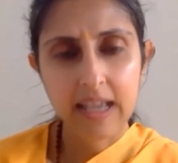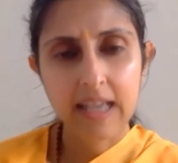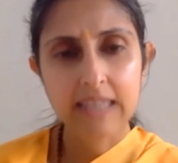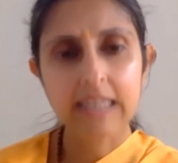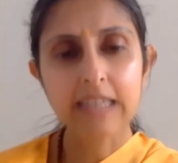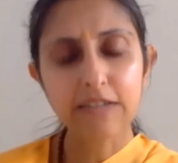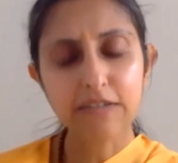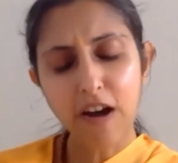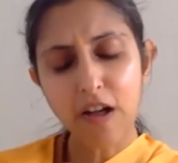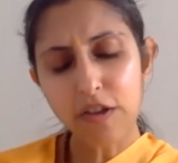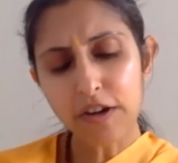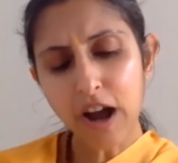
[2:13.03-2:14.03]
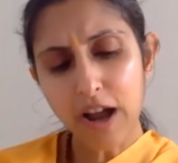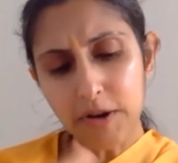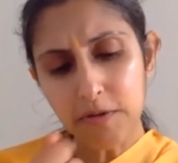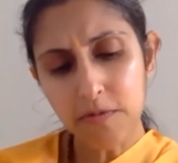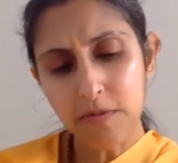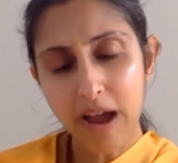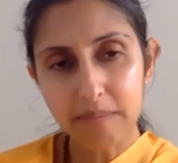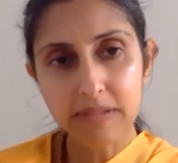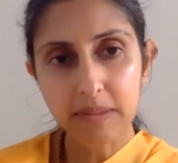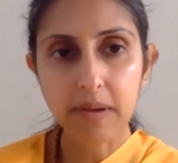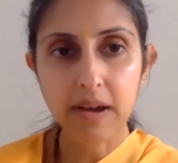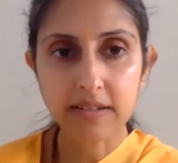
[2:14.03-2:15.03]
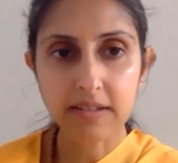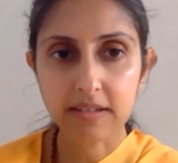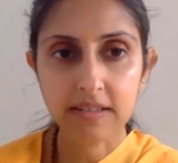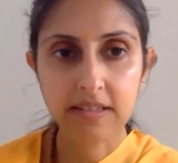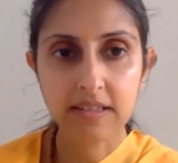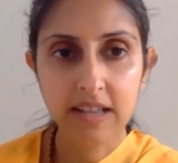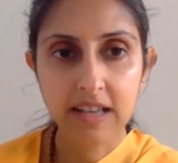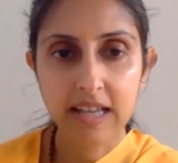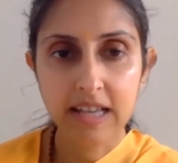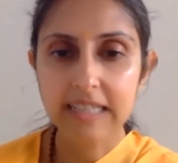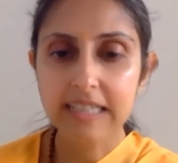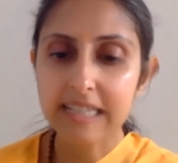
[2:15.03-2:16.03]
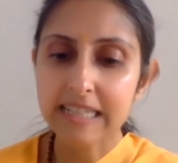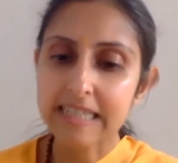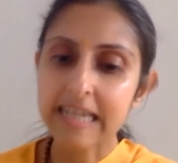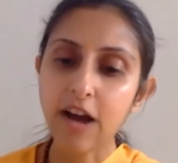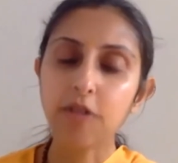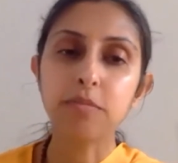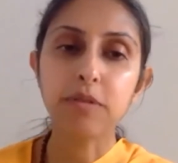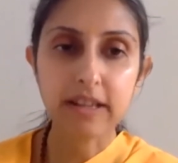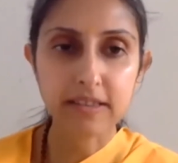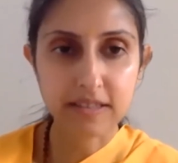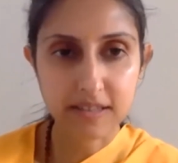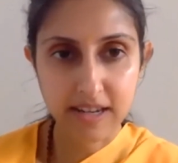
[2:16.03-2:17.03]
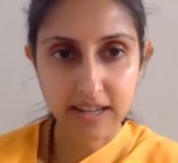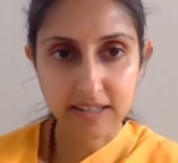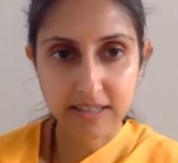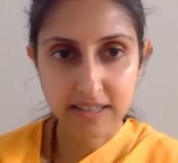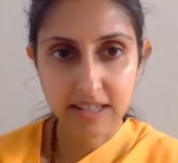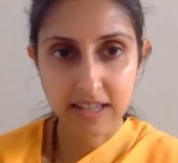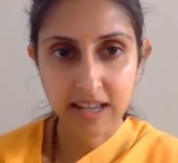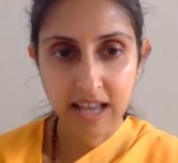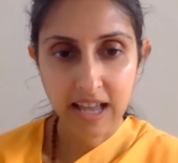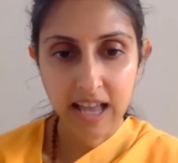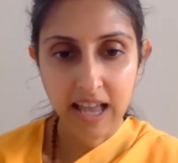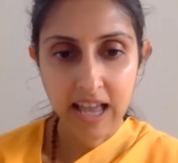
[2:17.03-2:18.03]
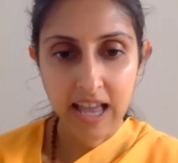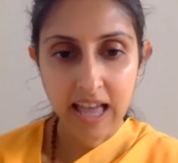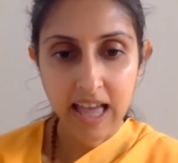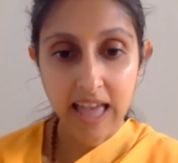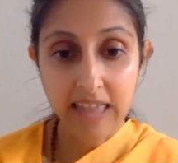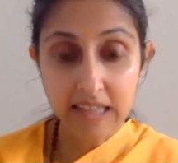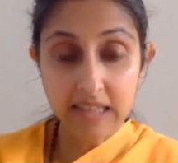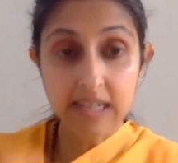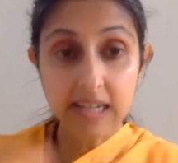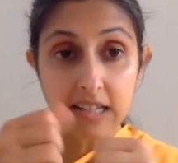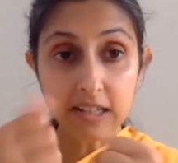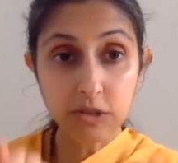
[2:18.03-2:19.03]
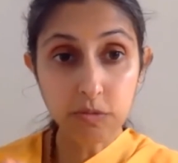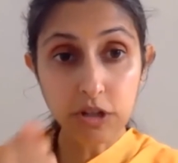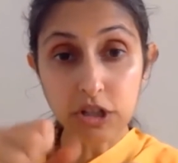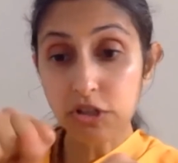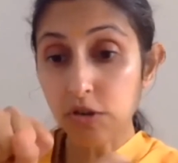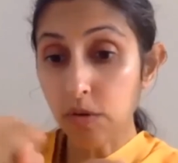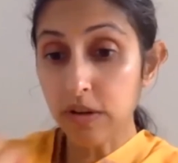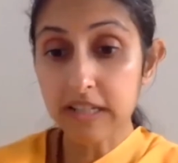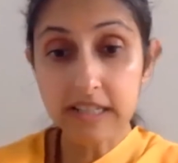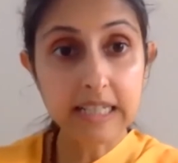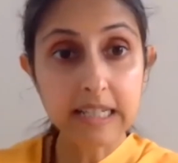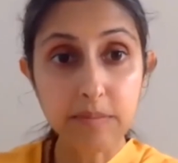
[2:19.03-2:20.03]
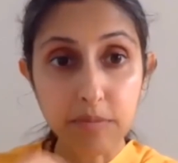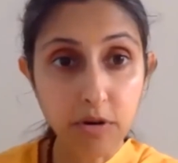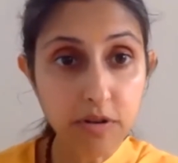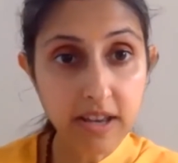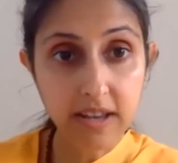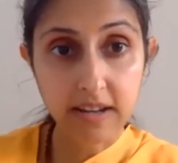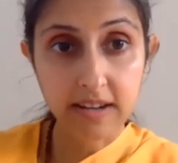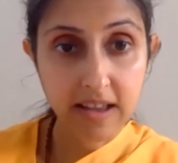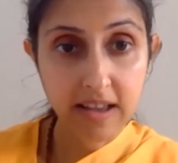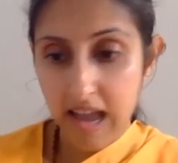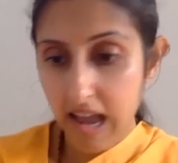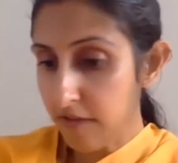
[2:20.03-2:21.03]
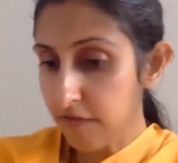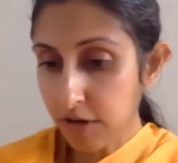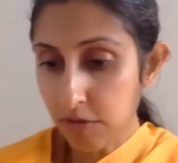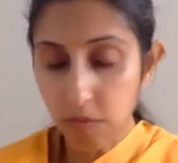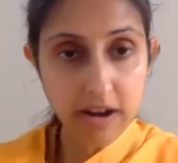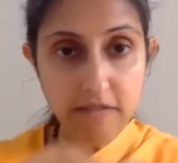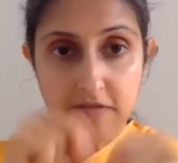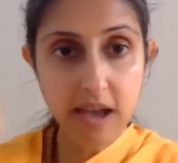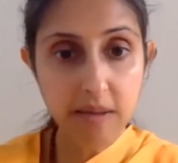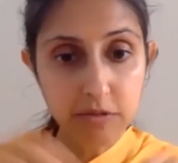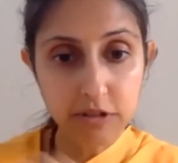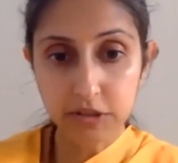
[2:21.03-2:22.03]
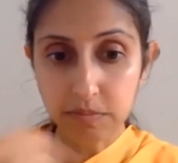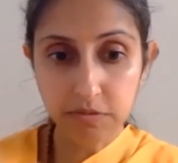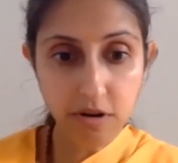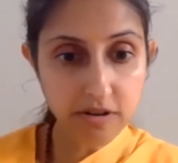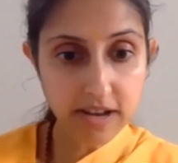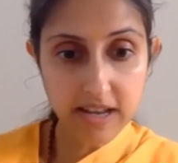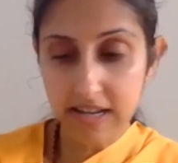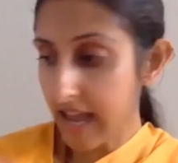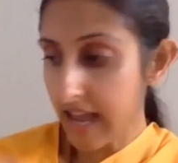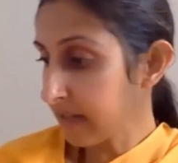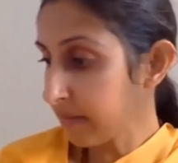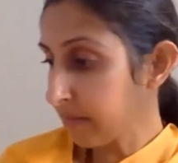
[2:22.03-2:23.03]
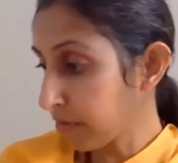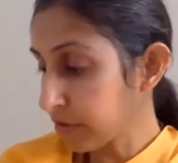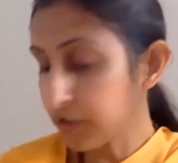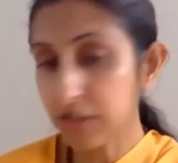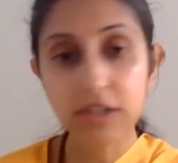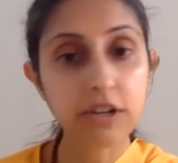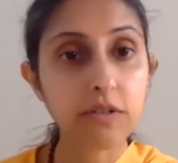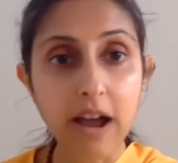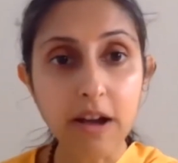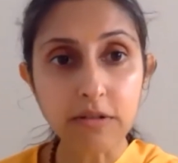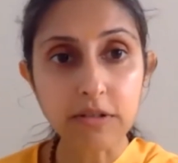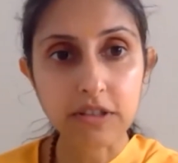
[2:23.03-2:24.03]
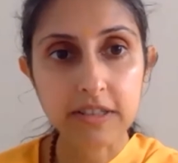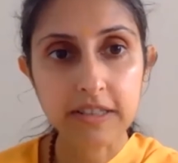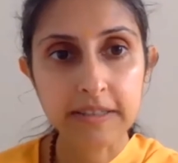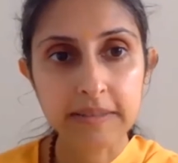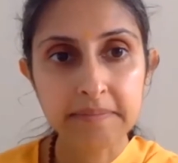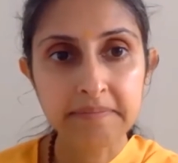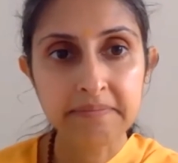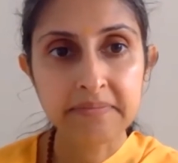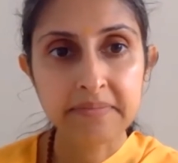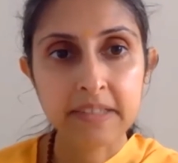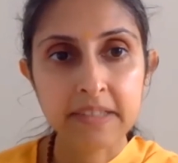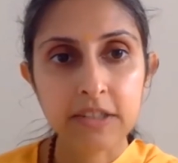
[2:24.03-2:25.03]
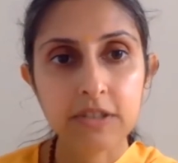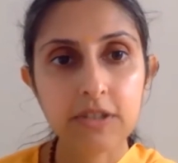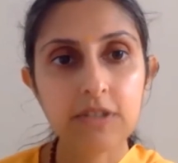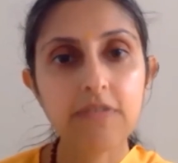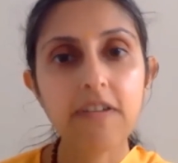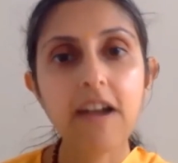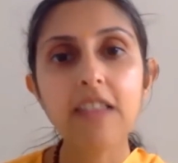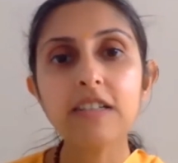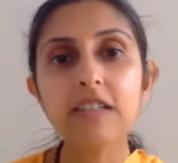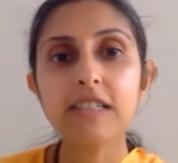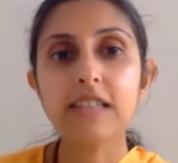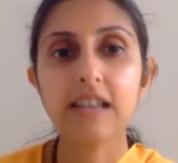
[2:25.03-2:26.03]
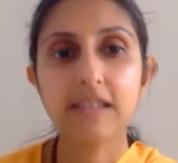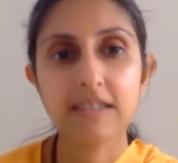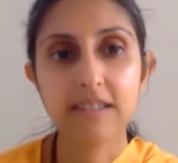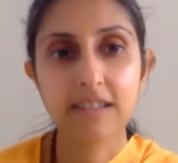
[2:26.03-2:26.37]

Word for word: Then the father unwrapped the bundle and he said, Now break the sticks. And the sticks were so easily broken. Every one of them was broken and put to the ground. So the father said,